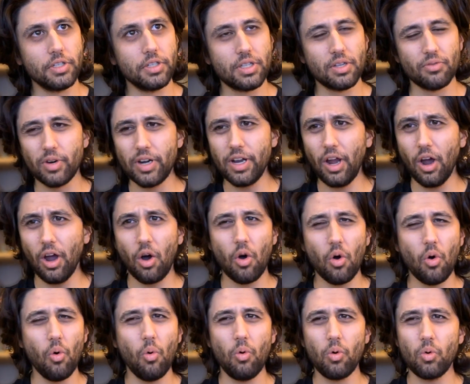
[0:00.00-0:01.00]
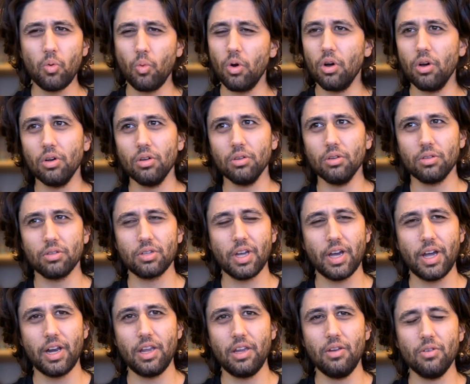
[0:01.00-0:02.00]
It's the really old world
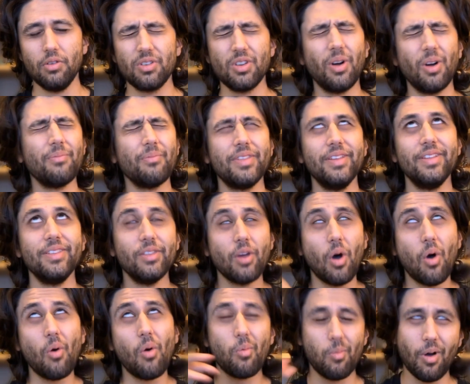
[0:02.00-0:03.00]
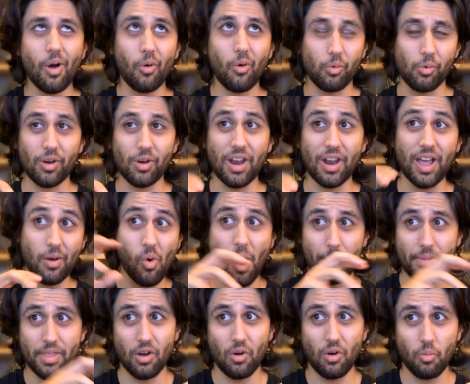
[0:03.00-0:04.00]
kind of not old world, like
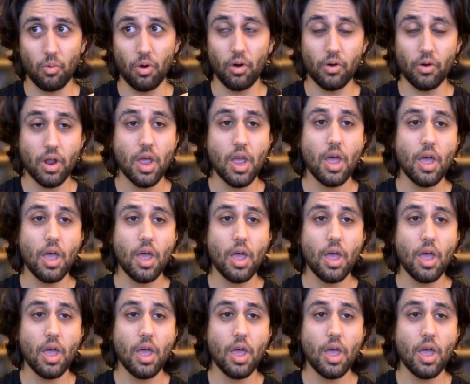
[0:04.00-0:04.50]
Warhammer the Old World.